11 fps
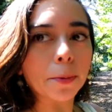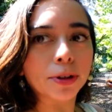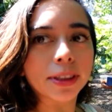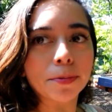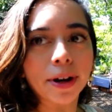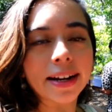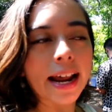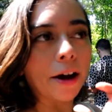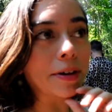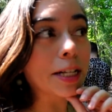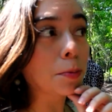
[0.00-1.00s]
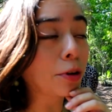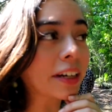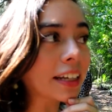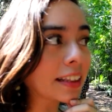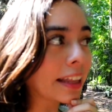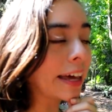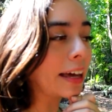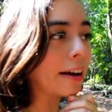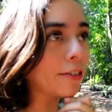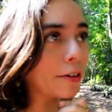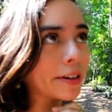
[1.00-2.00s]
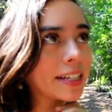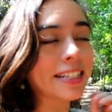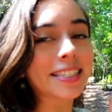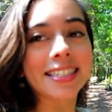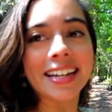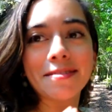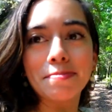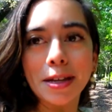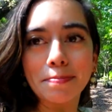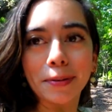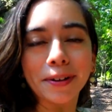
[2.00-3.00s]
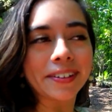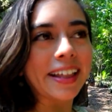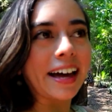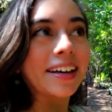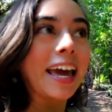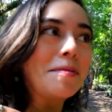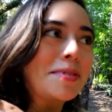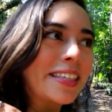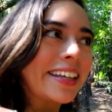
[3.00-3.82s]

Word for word: up with them right now. It's pretty late. I've already seen people that came to